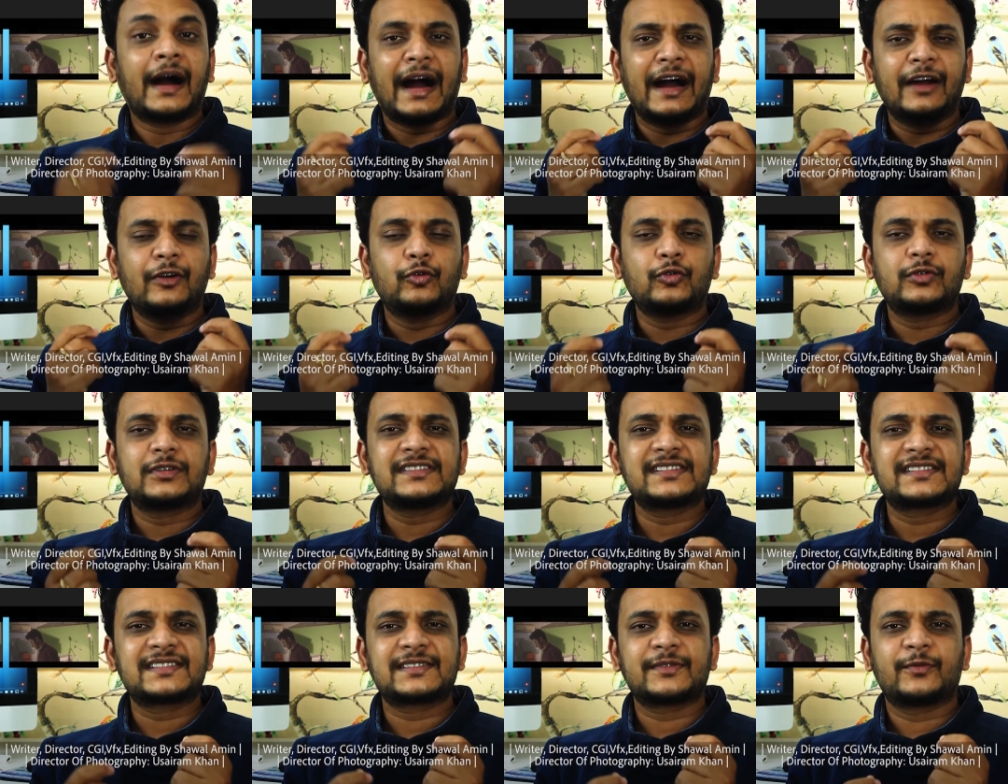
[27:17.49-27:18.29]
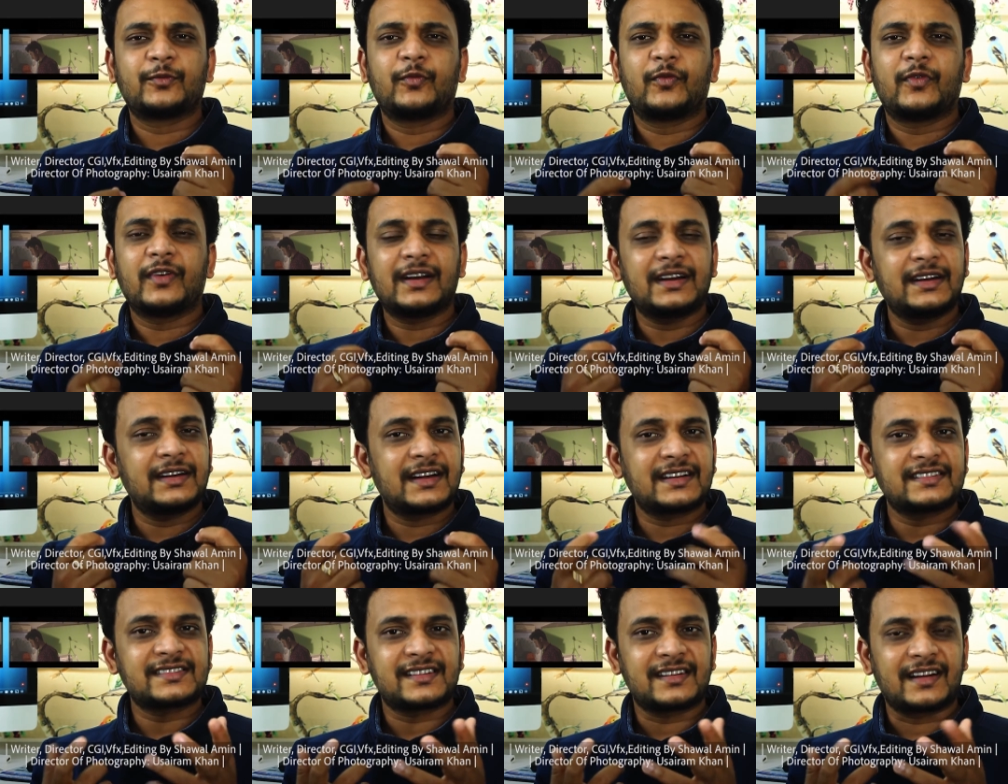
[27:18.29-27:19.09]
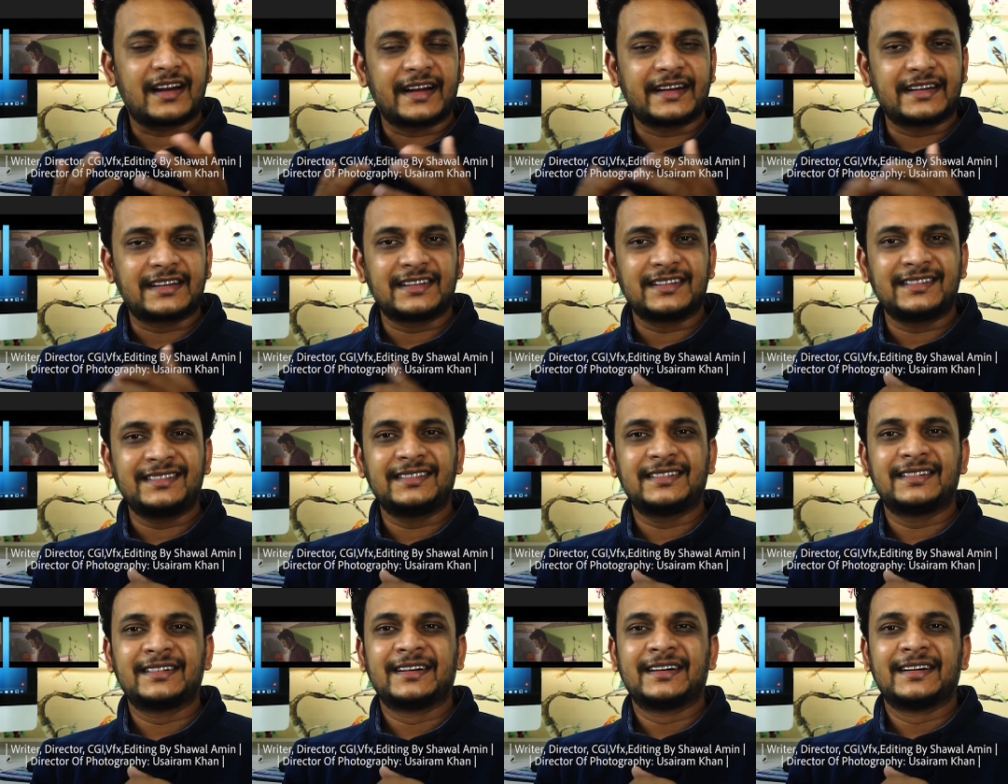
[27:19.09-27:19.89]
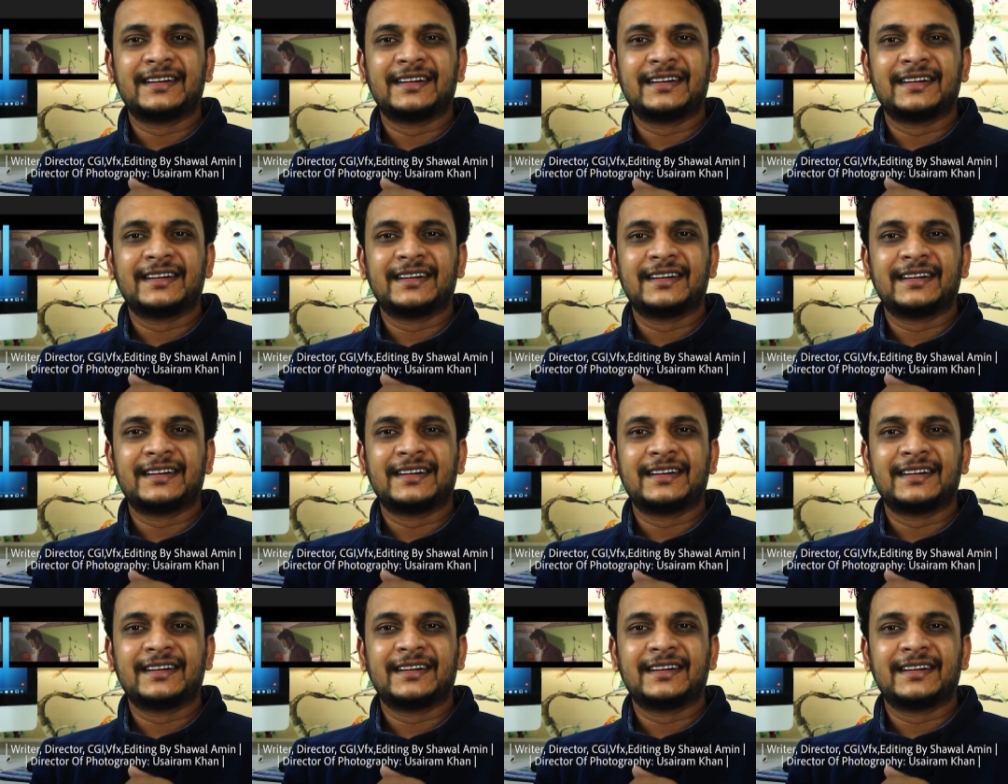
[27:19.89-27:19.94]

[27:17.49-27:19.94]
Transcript: I noticed some very nice lighting.